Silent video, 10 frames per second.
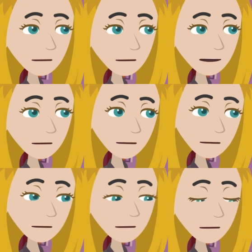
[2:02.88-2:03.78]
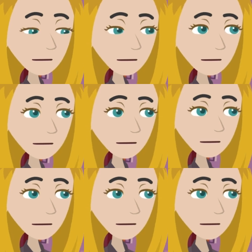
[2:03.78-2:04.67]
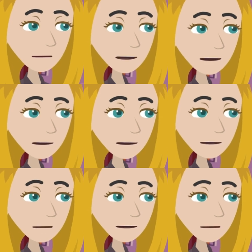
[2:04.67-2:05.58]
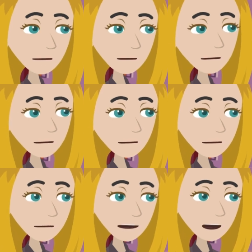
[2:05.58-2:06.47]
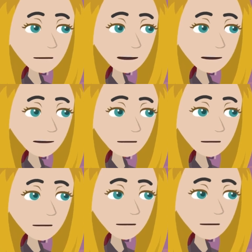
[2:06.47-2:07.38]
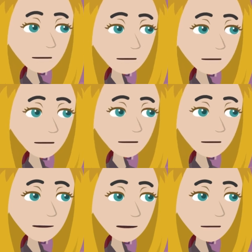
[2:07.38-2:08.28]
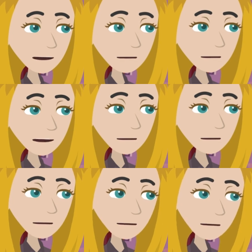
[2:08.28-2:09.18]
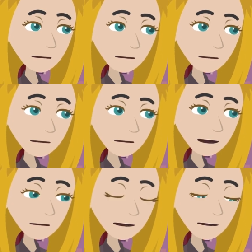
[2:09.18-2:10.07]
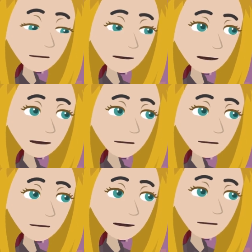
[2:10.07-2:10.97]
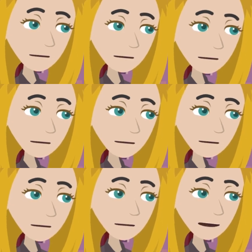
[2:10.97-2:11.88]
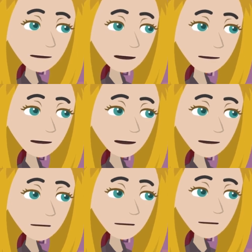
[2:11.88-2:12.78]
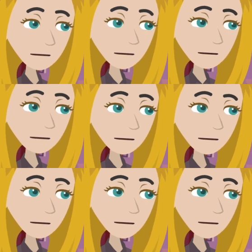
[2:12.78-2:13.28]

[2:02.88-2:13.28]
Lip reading: present tense. Repeat after me. I work in an office. She plays the guitar. We speak English fluently. They live in a big house.